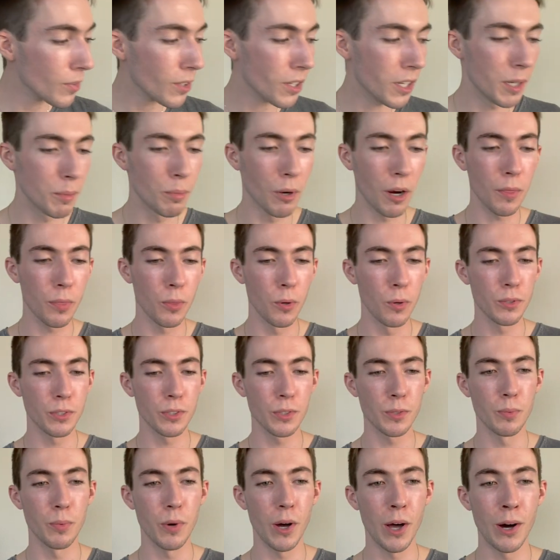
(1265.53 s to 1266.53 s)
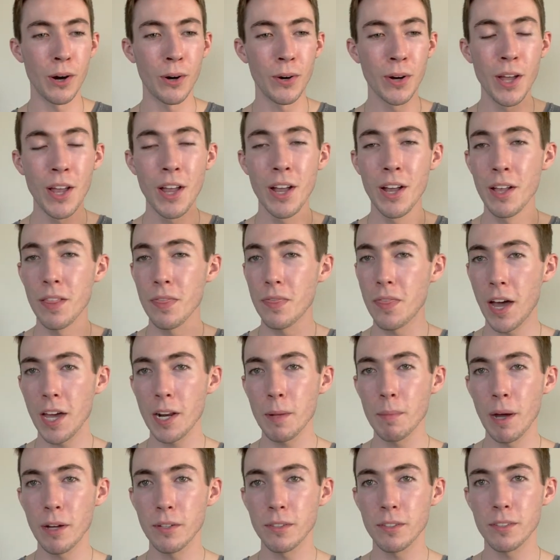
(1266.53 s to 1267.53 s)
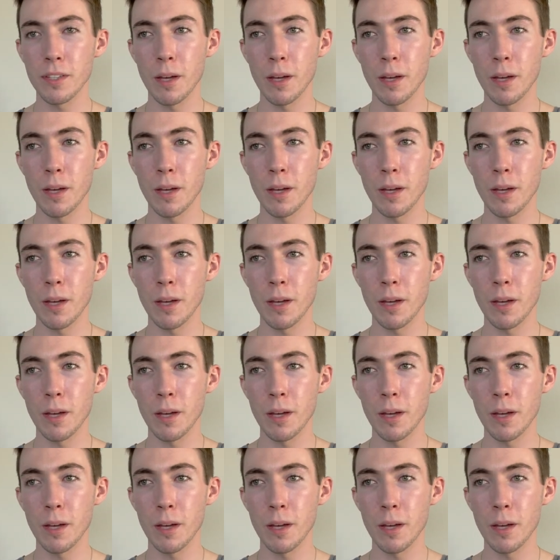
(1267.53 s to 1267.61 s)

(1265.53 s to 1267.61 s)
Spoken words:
I brought those as well. That about